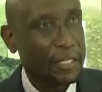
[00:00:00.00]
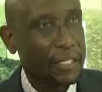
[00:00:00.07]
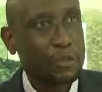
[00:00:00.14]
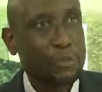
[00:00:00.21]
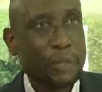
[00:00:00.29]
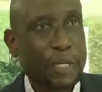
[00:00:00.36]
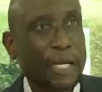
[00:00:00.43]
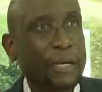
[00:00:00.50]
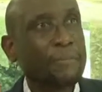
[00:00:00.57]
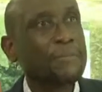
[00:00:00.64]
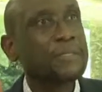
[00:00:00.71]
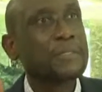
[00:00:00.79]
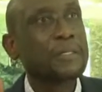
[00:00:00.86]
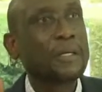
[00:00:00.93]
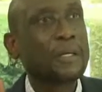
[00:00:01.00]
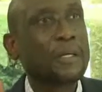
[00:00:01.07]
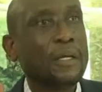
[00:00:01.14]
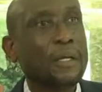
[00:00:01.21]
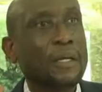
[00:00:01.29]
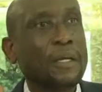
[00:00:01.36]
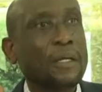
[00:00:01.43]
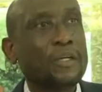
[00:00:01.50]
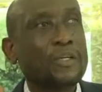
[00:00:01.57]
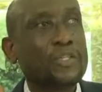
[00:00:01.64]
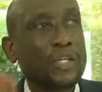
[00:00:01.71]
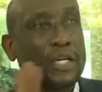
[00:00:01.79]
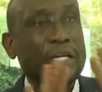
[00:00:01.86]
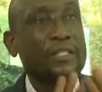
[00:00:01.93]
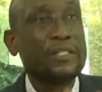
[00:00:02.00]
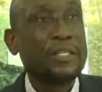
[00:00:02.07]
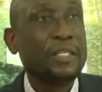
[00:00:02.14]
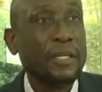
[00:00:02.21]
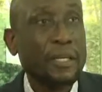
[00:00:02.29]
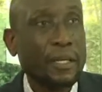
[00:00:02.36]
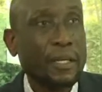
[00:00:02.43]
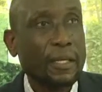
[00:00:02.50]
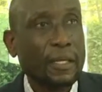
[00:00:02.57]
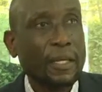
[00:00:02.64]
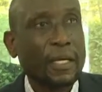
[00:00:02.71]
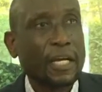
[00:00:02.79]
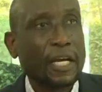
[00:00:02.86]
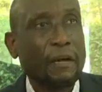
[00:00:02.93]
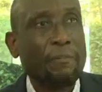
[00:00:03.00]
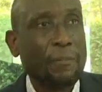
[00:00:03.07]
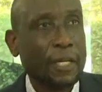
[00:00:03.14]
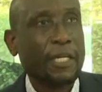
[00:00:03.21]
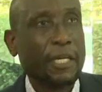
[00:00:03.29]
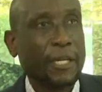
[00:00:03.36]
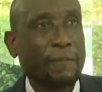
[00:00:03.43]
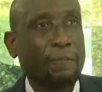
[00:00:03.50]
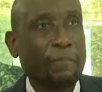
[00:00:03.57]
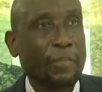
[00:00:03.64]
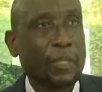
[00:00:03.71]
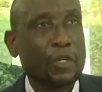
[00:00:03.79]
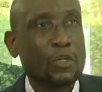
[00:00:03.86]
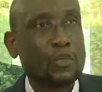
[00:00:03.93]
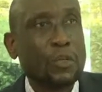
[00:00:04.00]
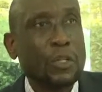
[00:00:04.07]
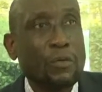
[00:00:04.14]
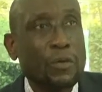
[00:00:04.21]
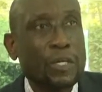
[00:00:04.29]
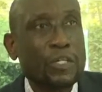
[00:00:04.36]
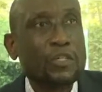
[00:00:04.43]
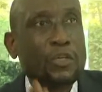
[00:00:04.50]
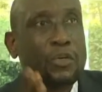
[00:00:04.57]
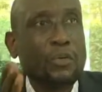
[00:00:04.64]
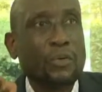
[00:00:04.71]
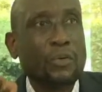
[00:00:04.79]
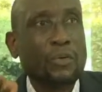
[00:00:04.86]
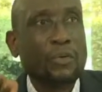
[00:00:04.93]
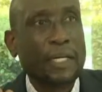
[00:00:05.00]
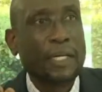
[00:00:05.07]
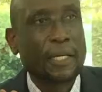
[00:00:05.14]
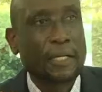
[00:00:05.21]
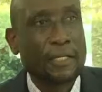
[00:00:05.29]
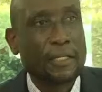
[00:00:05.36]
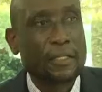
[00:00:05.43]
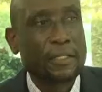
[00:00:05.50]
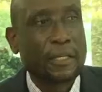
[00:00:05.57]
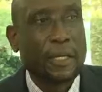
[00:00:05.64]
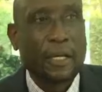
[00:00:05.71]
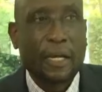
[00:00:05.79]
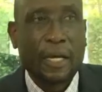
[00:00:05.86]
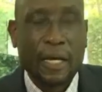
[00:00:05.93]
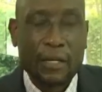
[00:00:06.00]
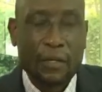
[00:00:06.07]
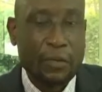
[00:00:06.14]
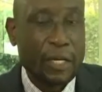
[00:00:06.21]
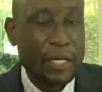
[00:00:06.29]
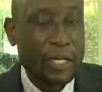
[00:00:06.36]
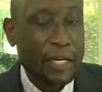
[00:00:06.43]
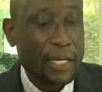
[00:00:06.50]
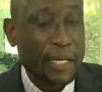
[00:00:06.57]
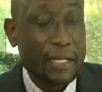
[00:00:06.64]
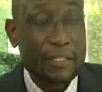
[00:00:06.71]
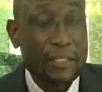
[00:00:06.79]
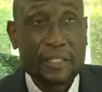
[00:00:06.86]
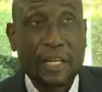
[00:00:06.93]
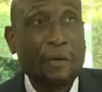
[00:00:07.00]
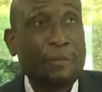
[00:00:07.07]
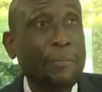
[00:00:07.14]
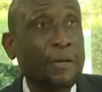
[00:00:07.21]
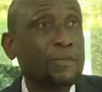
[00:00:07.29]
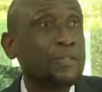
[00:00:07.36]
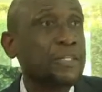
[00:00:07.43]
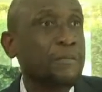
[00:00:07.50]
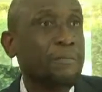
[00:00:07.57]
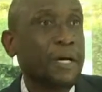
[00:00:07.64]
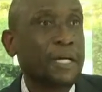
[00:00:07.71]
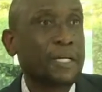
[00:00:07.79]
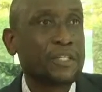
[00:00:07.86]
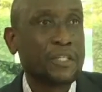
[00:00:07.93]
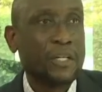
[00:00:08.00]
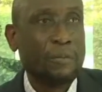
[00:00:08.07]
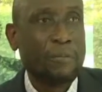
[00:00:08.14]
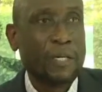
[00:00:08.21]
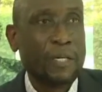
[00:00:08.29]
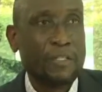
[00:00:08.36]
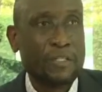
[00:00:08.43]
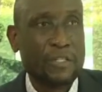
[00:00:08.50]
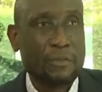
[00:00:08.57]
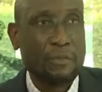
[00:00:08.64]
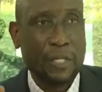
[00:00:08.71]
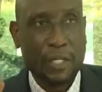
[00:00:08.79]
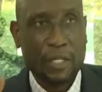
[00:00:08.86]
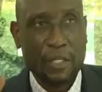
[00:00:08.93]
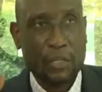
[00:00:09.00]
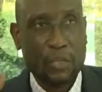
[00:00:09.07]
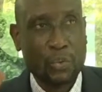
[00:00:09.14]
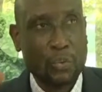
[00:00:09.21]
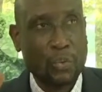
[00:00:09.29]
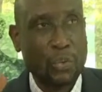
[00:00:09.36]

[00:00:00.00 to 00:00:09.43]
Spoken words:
this becomes shares in the company. So they rescued Uganda clays, and Uganda clays is now bouncing back. Share price is beginning to